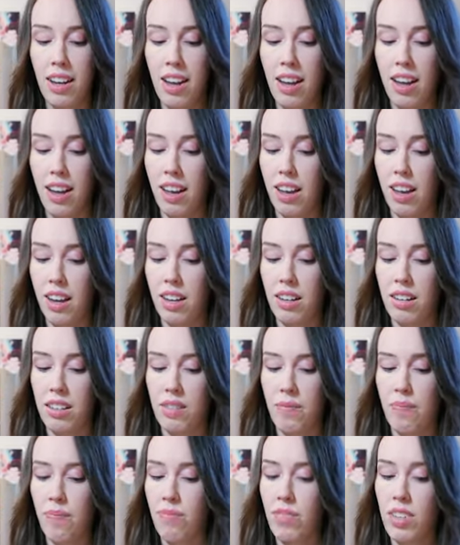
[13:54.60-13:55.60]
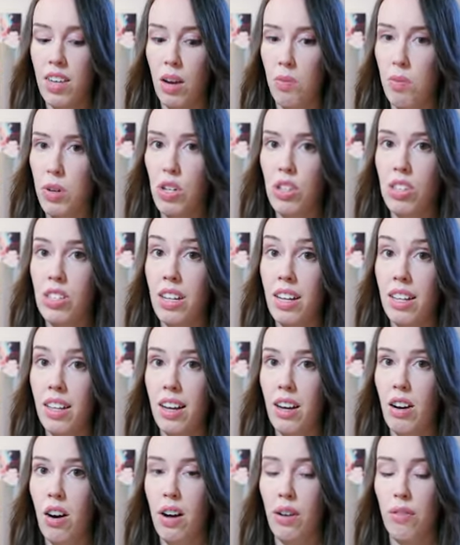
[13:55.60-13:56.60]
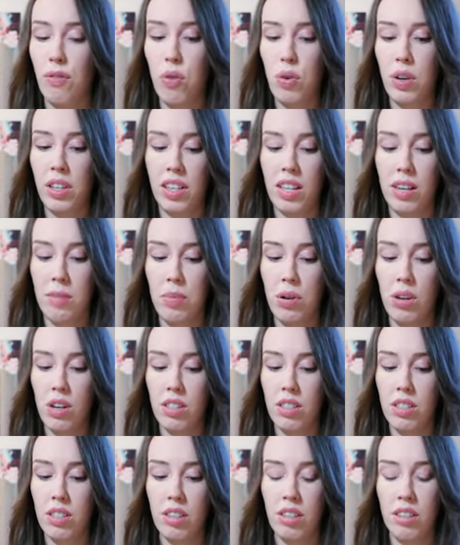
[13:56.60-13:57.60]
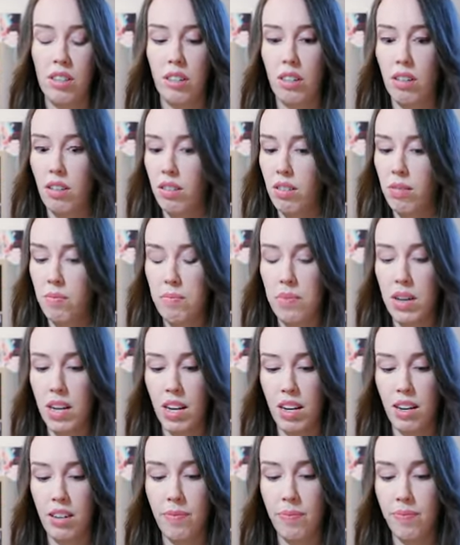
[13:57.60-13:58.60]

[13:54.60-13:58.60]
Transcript: And yeah, when you see that kind of foiling in person, oh man,